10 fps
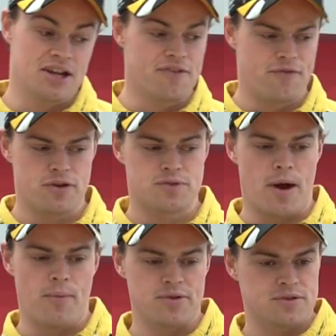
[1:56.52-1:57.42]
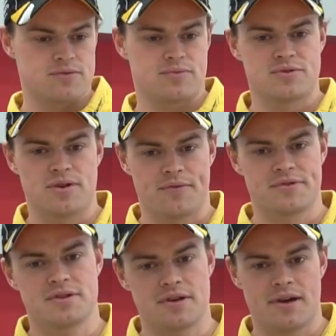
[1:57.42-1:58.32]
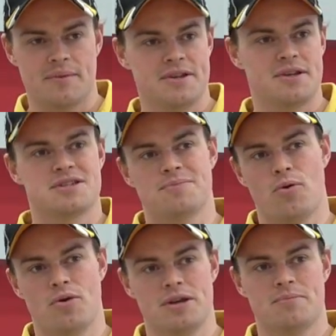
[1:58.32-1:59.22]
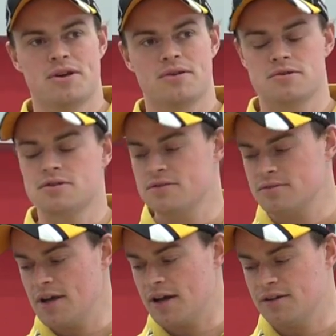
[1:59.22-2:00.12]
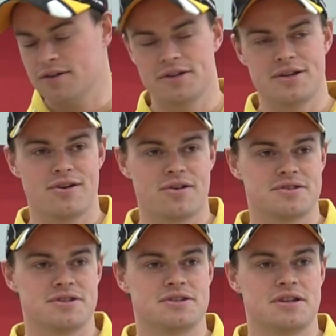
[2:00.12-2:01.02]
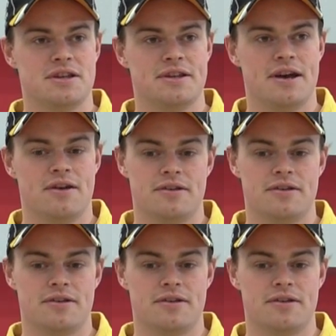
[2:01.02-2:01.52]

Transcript: The first one was obviously a bit disappointing because, clearly you got assisted in there,